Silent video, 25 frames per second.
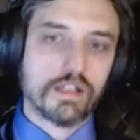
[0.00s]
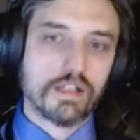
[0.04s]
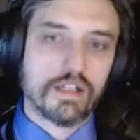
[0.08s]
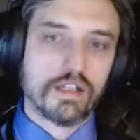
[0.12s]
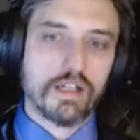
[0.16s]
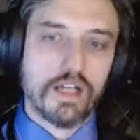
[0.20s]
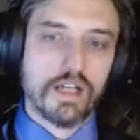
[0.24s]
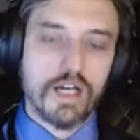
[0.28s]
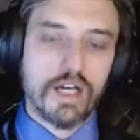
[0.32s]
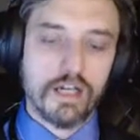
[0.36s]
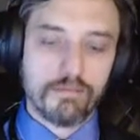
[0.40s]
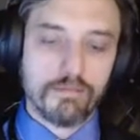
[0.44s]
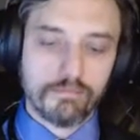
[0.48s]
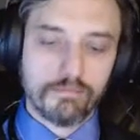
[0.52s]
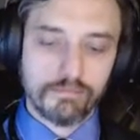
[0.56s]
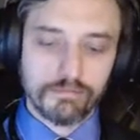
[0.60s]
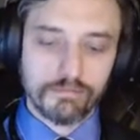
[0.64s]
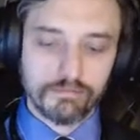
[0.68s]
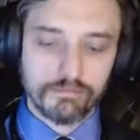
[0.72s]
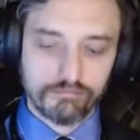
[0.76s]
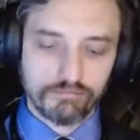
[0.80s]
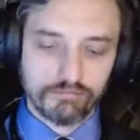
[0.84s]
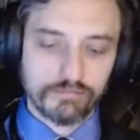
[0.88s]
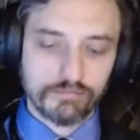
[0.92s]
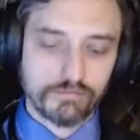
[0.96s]
And just um, in
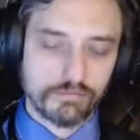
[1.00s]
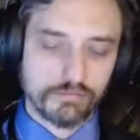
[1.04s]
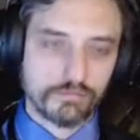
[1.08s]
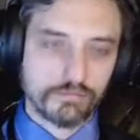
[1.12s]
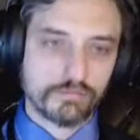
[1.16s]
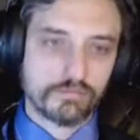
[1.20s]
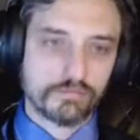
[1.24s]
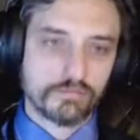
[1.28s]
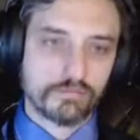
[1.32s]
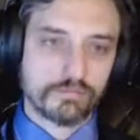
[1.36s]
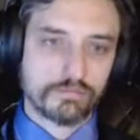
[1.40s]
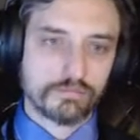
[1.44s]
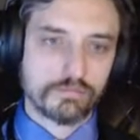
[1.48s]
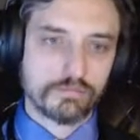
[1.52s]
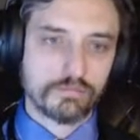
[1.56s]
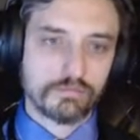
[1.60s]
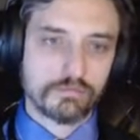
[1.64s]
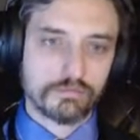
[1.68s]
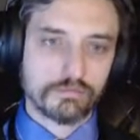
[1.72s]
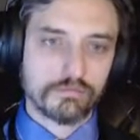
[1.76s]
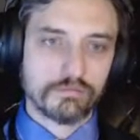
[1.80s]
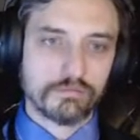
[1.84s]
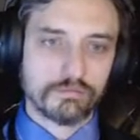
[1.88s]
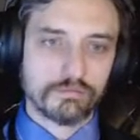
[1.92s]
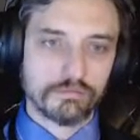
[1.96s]
case, just in
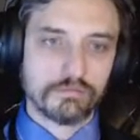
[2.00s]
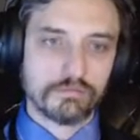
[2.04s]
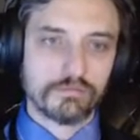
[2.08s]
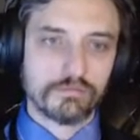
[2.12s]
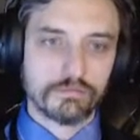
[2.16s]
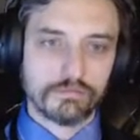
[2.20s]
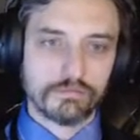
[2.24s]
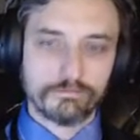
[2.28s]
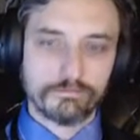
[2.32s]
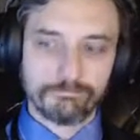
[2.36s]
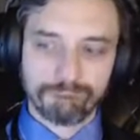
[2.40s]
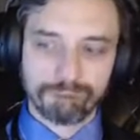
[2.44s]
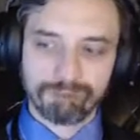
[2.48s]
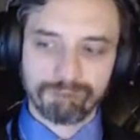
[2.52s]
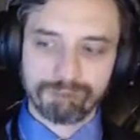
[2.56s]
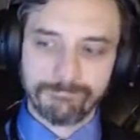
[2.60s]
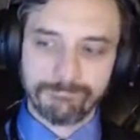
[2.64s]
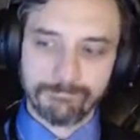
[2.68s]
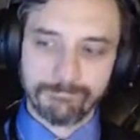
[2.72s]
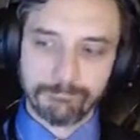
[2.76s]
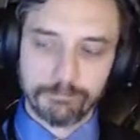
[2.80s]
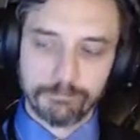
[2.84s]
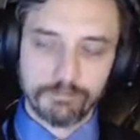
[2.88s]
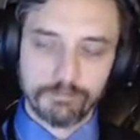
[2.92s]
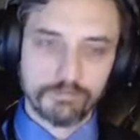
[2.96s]
just to make sure
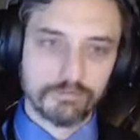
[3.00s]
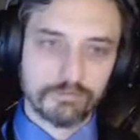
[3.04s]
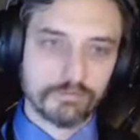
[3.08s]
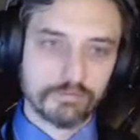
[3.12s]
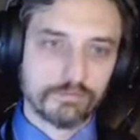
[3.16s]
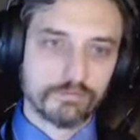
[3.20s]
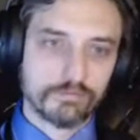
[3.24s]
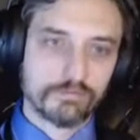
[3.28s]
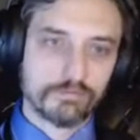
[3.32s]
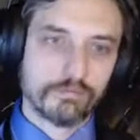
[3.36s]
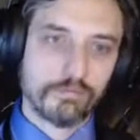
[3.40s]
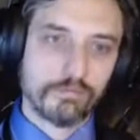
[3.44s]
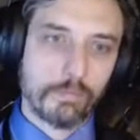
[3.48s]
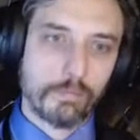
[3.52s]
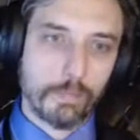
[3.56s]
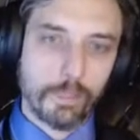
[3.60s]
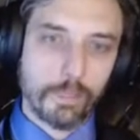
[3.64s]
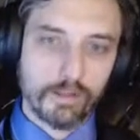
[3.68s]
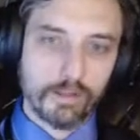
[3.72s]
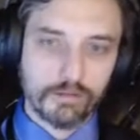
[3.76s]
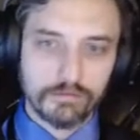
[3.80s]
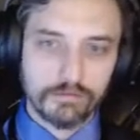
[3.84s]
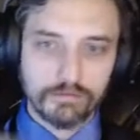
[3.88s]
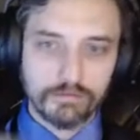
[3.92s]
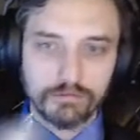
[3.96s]
everybody understands
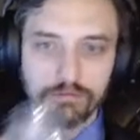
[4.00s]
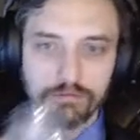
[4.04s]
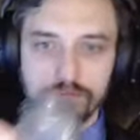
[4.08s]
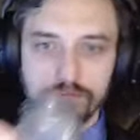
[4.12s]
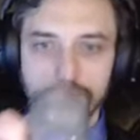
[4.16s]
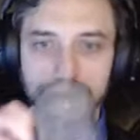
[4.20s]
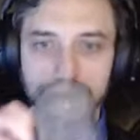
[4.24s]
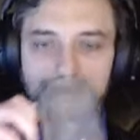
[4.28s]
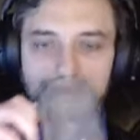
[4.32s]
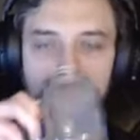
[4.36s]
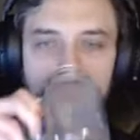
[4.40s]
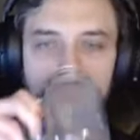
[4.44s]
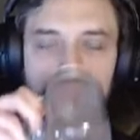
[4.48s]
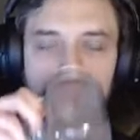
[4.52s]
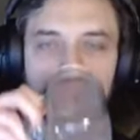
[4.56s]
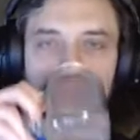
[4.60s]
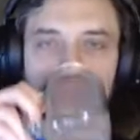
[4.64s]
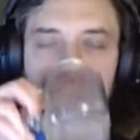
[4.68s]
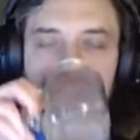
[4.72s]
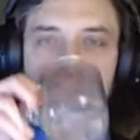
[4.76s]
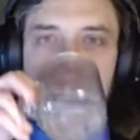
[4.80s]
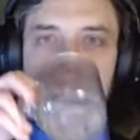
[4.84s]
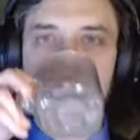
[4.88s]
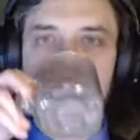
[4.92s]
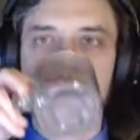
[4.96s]
that, if you're not a
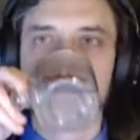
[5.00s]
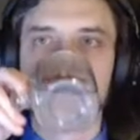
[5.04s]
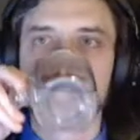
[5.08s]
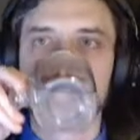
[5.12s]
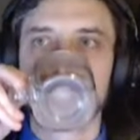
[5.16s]
financial